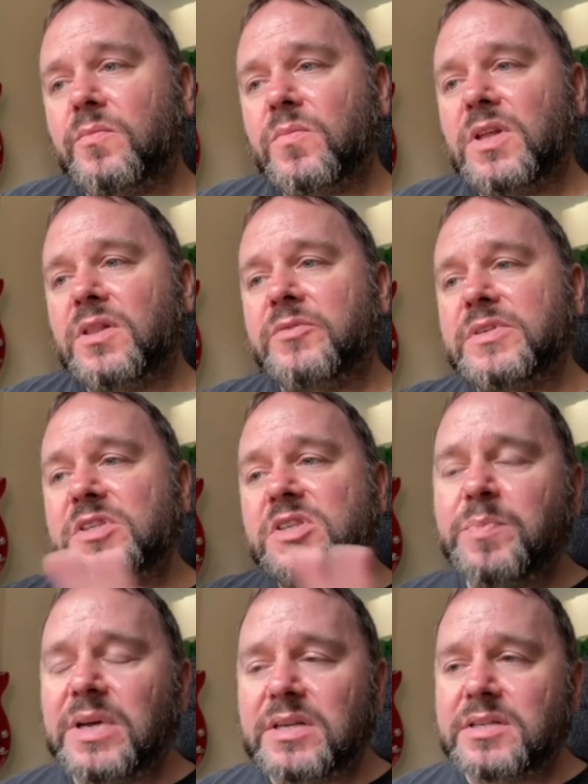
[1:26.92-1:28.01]
there isn't
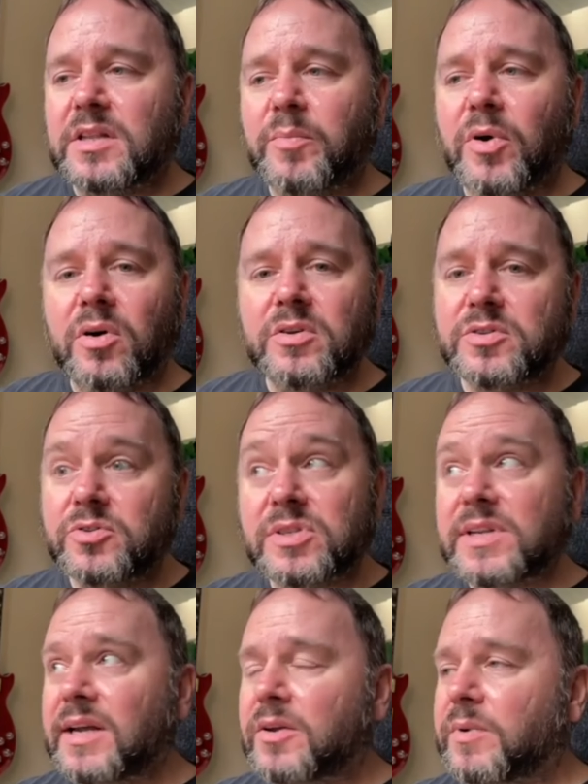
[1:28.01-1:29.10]
space in the box, just
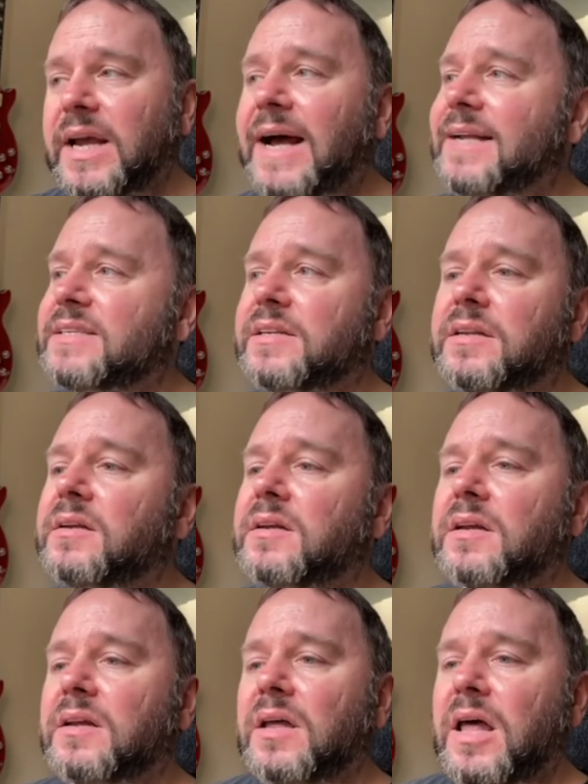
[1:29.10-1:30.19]
like when you're adding
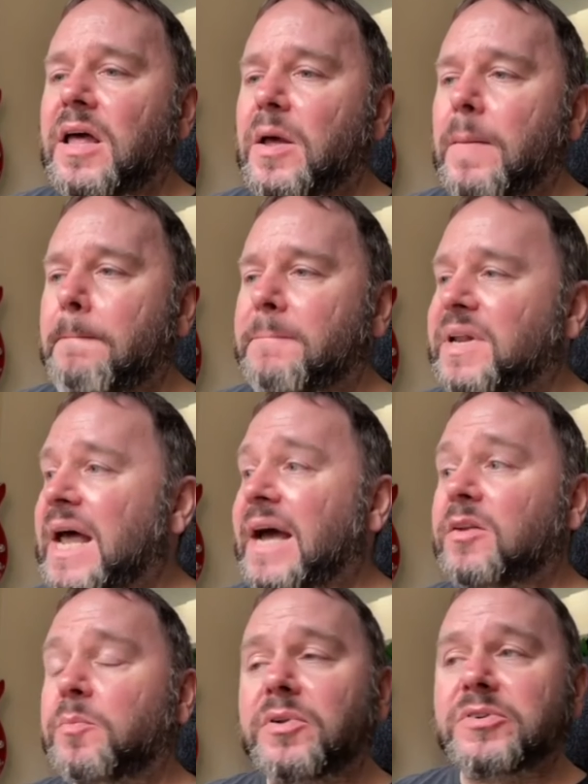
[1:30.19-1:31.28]

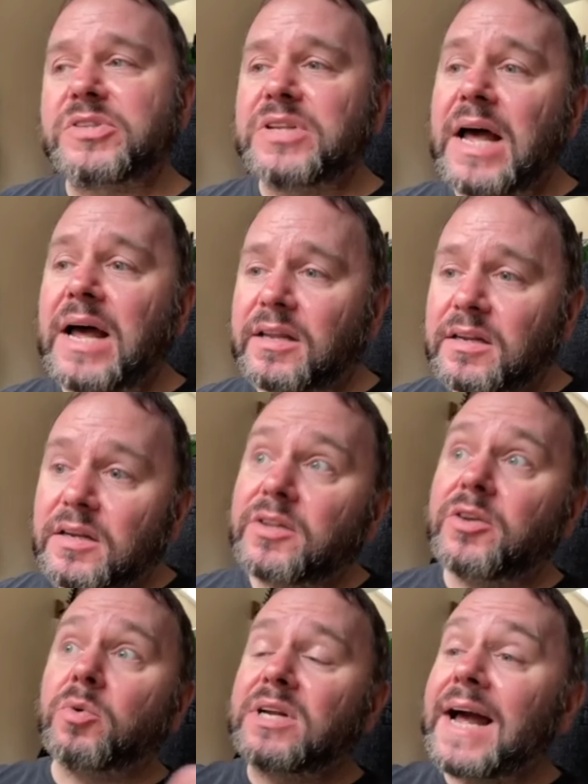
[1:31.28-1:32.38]
9 plus 9,
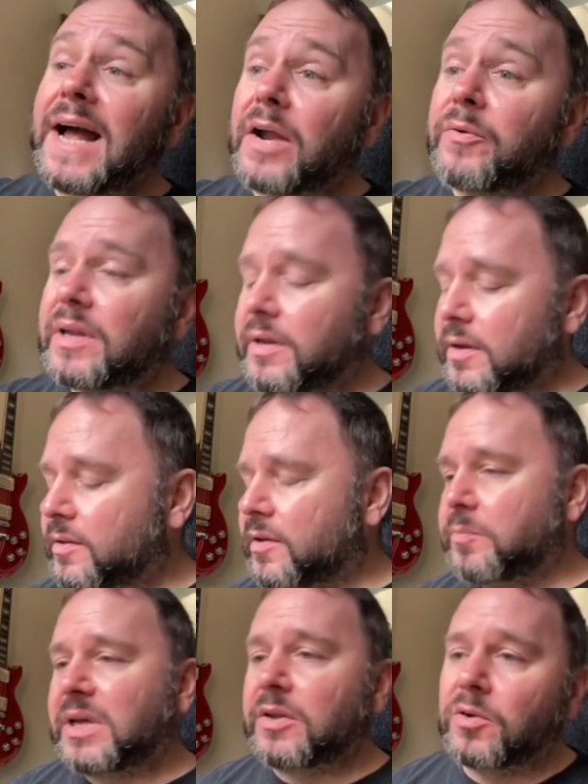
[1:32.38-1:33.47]
you would carry the
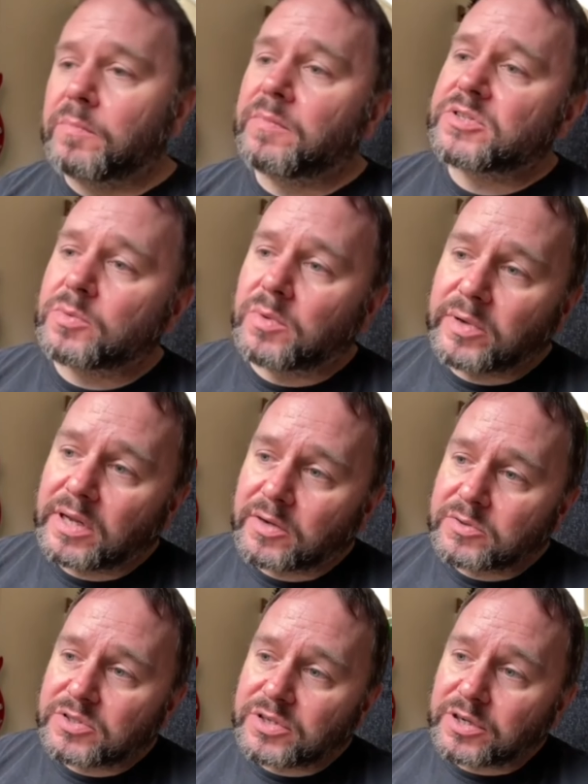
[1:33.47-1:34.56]
big number. So what we are going
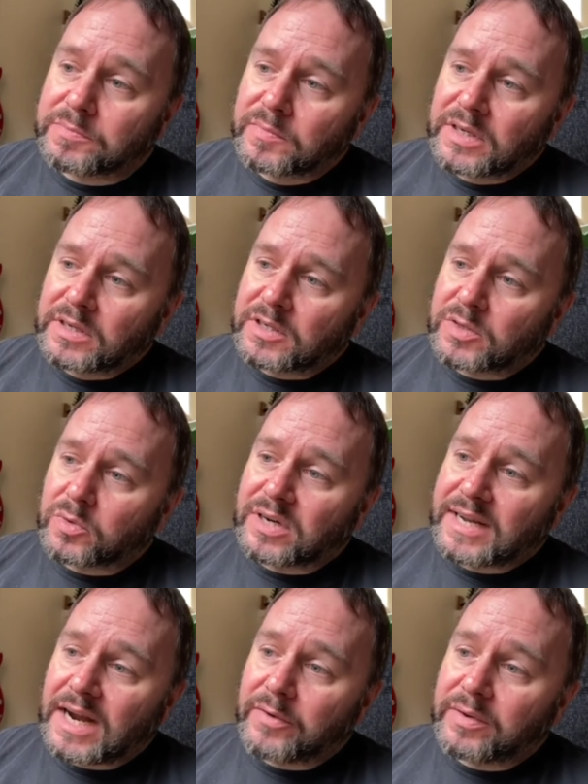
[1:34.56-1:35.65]
to do is we're going to
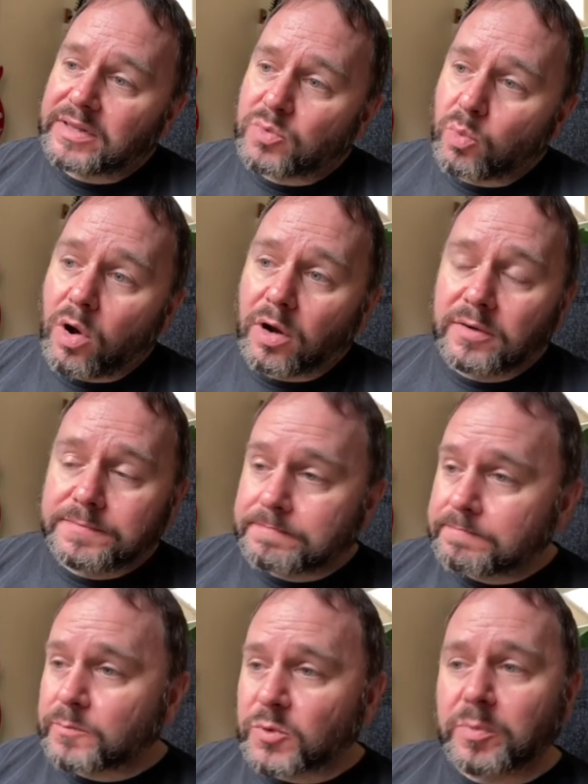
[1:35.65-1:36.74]
carry this 1
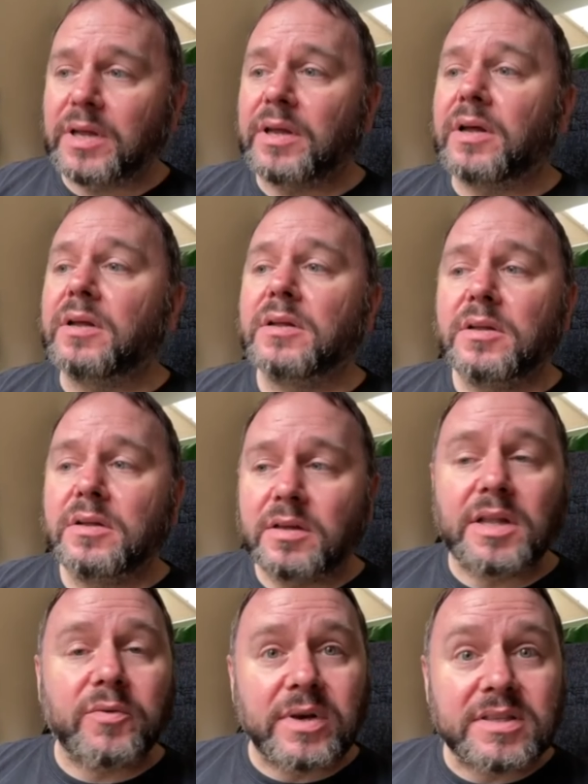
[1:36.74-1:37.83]
up here
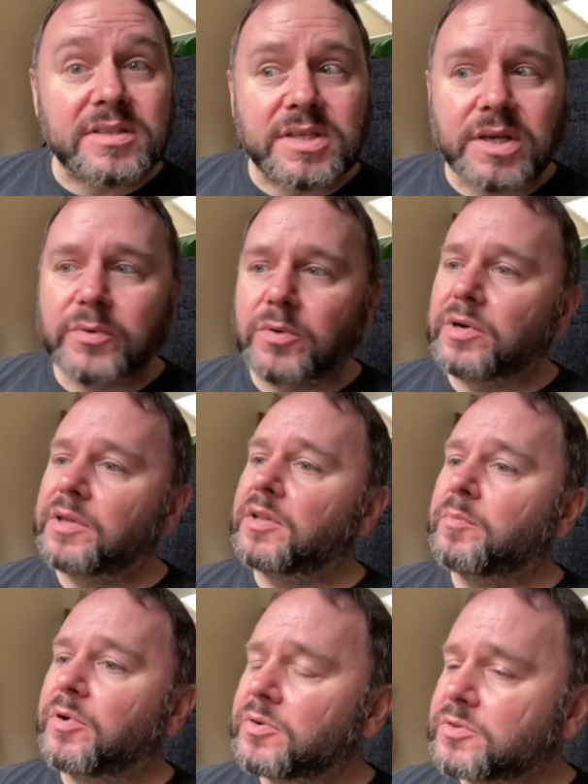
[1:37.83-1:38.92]
and then write the 0 in the
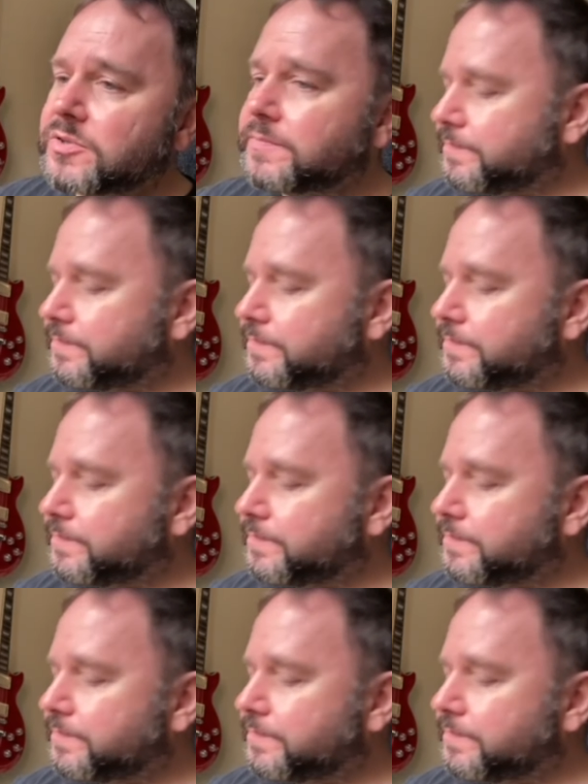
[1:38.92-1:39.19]
box.